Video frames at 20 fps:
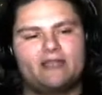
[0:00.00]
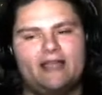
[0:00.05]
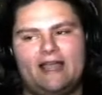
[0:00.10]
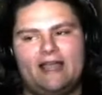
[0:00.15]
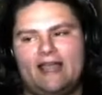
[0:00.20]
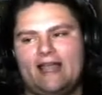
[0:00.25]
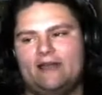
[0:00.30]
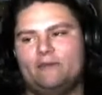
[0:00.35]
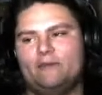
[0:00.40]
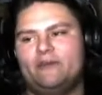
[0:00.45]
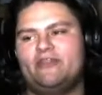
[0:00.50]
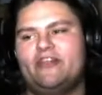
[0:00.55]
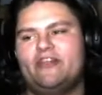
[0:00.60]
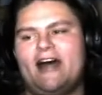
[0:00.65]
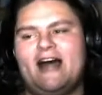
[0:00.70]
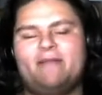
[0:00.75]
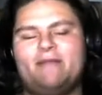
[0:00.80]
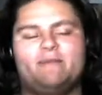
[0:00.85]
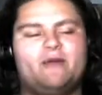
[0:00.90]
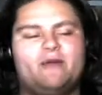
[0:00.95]
And with
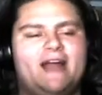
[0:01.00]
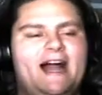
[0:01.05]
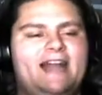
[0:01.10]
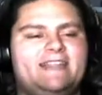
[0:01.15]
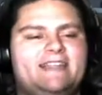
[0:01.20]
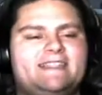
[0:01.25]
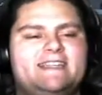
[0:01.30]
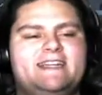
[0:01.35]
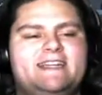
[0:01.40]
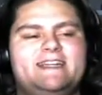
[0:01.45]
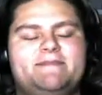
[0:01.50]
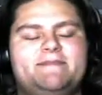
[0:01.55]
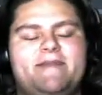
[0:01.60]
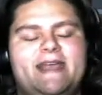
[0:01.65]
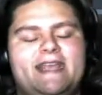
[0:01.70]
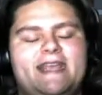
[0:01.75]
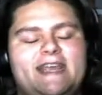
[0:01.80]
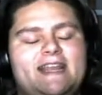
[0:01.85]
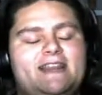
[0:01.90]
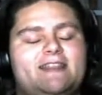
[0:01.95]
that, Brad is going to
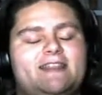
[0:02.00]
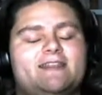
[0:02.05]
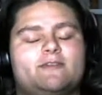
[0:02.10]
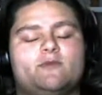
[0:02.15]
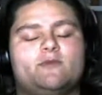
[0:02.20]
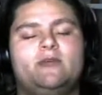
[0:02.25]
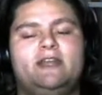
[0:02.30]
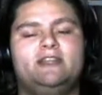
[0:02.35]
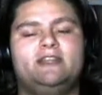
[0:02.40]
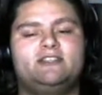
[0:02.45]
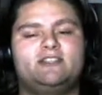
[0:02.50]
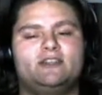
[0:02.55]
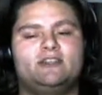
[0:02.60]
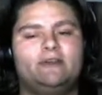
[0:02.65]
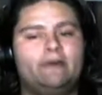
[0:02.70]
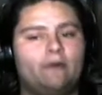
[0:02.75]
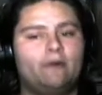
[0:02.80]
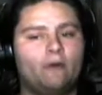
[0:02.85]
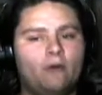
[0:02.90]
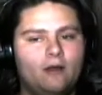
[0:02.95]
make it
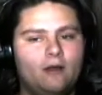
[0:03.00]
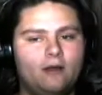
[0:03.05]
3-2.